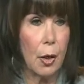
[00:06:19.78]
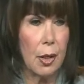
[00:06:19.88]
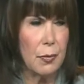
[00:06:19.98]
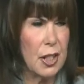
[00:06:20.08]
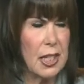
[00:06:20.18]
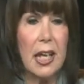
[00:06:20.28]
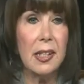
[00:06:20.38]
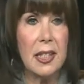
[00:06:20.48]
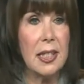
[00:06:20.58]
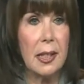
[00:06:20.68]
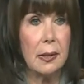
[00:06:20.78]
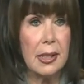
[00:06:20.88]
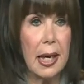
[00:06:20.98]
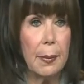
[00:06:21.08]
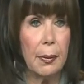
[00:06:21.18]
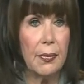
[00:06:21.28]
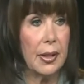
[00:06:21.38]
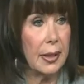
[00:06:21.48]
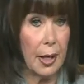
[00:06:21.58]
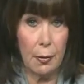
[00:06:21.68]
stainless steel table
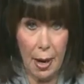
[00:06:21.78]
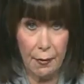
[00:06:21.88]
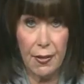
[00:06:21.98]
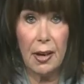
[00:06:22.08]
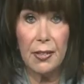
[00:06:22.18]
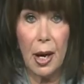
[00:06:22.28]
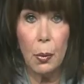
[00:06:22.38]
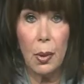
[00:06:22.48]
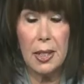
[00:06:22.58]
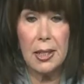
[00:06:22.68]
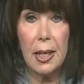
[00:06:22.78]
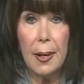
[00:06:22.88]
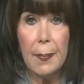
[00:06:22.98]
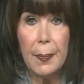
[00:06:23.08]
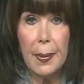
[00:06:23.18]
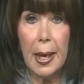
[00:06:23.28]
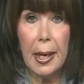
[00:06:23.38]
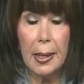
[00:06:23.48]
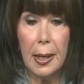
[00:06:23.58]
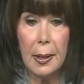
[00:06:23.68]
that later I found out was
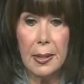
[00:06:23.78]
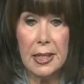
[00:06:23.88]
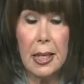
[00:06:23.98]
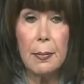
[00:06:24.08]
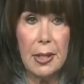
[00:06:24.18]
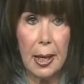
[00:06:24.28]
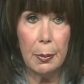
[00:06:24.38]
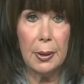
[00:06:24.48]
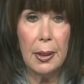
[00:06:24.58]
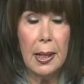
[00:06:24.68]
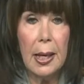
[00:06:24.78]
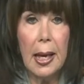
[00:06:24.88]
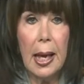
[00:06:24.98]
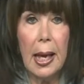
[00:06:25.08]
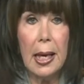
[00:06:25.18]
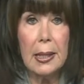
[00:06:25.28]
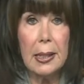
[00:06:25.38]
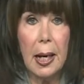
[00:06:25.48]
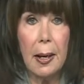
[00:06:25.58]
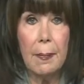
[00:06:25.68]
a steam table. And
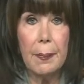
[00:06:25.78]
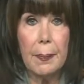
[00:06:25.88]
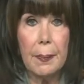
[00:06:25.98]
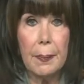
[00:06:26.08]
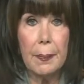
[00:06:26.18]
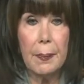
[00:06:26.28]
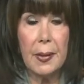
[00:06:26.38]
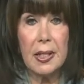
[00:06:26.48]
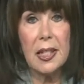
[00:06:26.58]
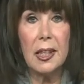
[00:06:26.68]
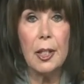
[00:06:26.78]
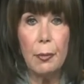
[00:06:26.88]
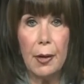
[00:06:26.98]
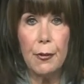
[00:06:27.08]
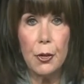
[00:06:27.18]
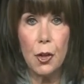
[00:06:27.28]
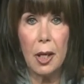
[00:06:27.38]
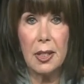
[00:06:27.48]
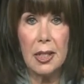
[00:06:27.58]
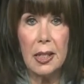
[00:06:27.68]
suddenly Rayford
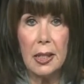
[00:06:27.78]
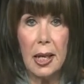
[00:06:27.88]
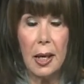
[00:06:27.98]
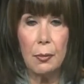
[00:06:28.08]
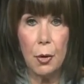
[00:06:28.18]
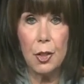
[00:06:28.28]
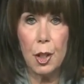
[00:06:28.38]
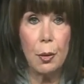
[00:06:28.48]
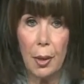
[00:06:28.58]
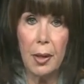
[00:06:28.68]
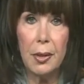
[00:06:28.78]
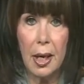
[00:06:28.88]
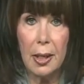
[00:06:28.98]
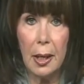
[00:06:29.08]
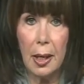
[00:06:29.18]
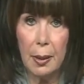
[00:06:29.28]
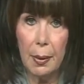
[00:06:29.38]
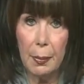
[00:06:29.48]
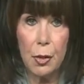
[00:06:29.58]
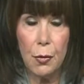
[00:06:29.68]
Johnson and Rosie Greer and a
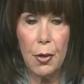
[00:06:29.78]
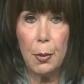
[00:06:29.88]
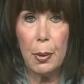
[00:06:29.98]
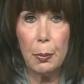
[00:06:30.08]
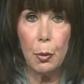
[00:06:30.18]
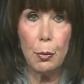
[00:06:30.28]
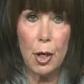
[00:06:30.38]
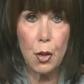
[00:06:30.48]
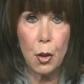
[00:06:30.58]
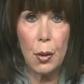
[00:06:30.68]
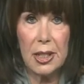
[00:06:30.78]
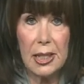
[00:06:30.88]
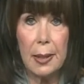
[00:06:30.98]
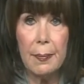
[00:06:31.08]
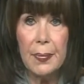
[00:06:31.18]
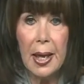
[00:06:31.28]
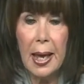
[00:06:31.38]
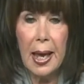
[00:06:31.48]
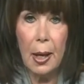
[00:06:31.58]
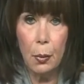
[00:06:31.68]
bunch of other people rushed towards him.
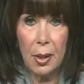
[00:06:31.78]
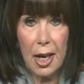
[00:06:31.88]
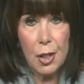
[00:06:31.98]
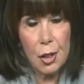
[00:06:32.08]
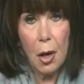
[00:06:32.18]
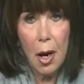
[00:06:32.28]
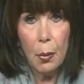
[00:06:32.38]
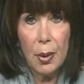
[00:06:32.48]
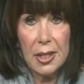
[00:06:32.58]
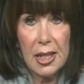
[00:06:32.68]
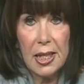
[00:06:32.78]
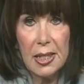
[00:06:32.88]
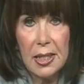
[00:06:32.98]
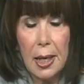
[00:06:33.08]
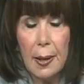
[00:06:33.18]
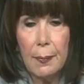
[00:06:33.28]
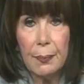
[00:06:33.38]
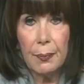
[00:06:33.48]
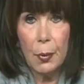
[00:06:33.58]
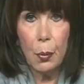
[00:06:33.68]
And what I saw was his
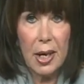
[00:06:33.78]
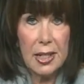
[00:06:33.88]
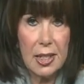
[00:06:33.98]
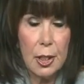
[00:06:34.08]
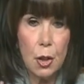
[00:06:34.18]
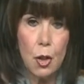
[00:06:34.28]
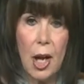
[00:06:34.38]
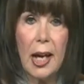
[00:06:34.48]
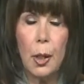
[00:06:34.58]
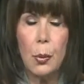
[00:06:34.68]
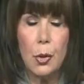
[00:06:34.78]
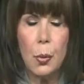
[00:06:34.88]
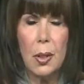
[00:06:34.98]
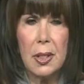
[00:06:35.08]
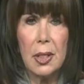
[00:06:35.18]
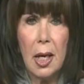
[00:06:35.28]
waist and his jacket, which was